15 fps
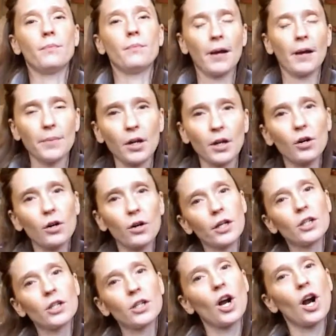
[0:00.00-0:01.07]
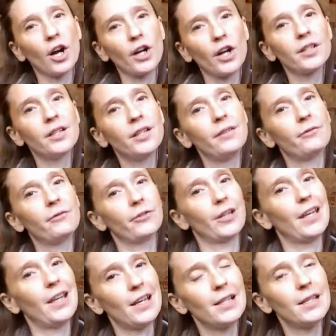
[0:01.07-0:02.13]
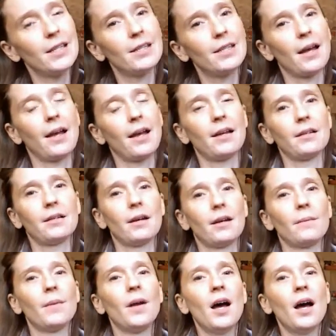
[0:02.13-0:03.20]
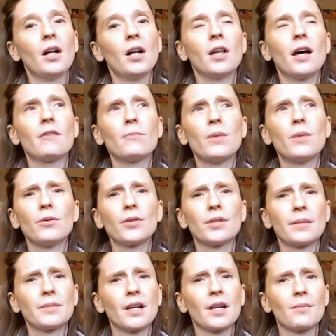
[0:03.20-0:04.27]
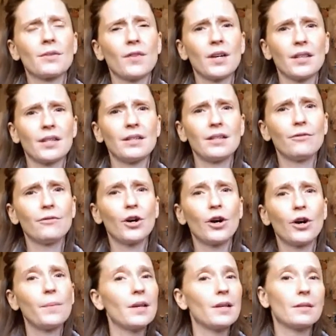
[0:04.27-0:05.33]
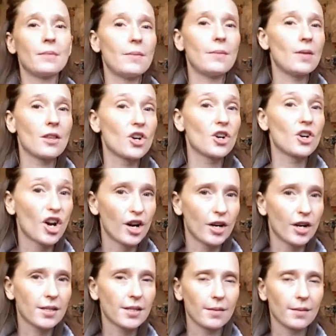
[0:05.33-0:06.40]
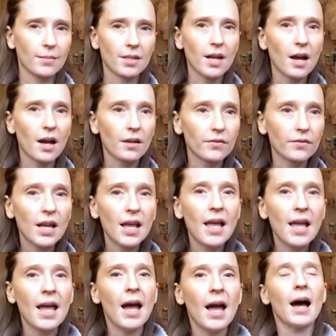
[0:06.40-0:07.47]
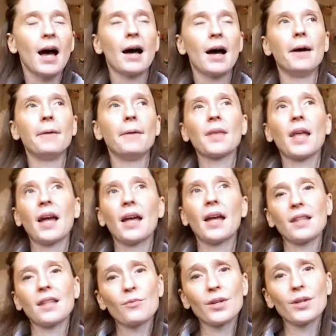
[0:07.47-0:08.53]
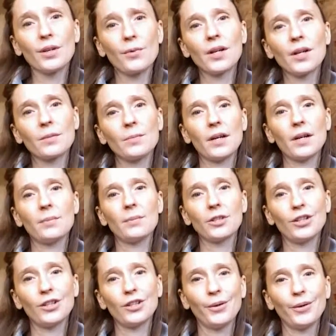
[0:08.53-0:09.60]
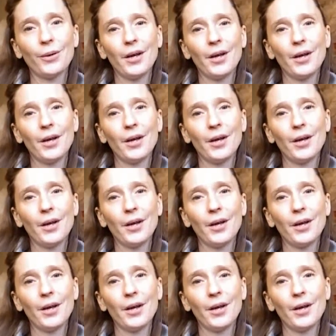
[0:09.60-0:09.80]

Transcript: encourage art for kids, and a lot of people sometimes find this difficult because maybe they're not artists themselves, and they really want to be able to